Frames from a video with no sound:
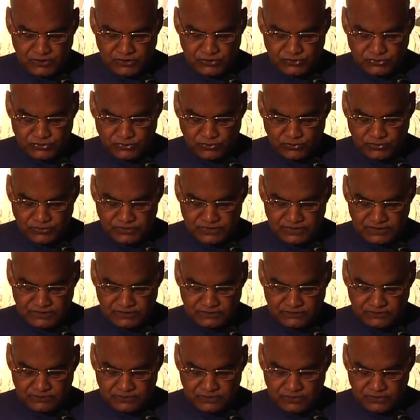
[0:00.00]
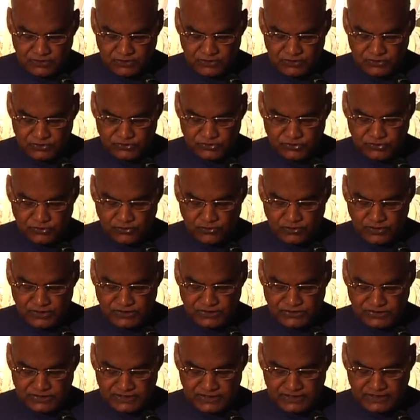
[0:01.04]
Sourcing show
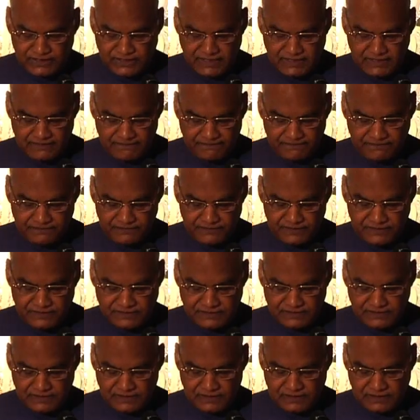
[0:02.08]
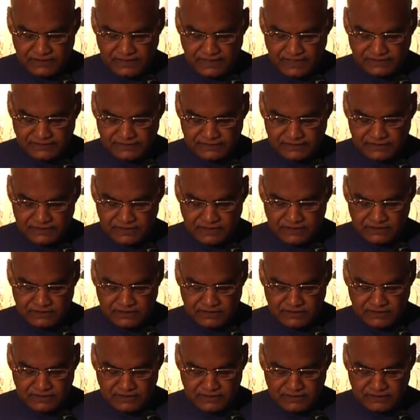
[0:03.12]
in Chennai this year has
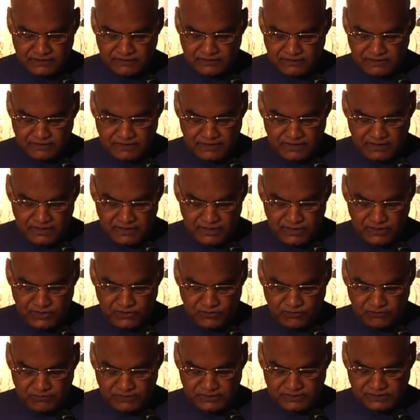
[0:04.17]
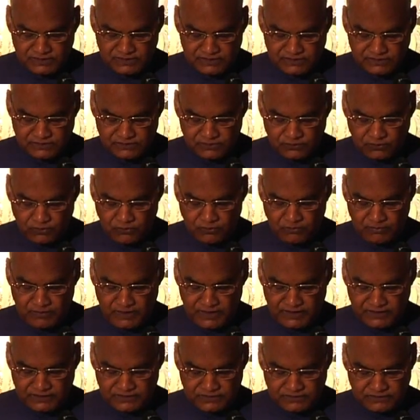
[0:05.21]
resulted in new business
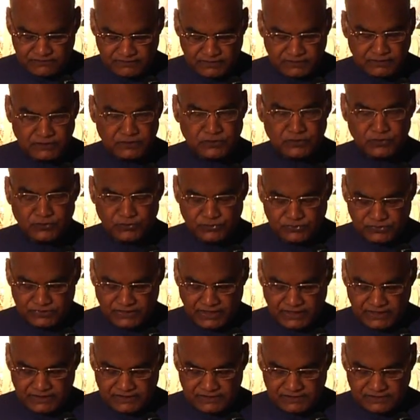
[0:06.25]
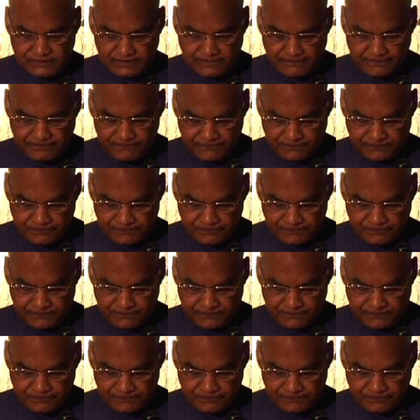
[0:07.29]
openings for the two sites.